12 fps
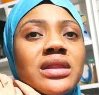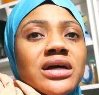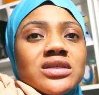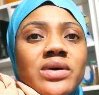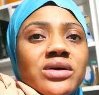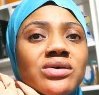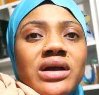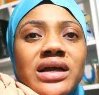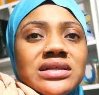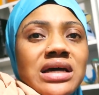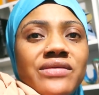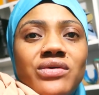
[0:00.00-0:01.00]
that's why you
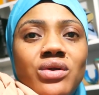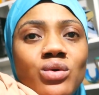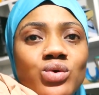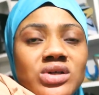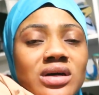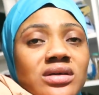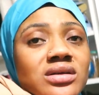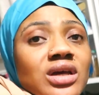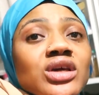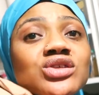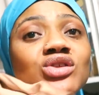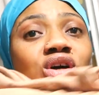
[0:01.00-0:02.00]
guys have an order.
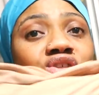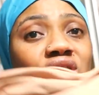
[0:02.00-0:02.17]
It's not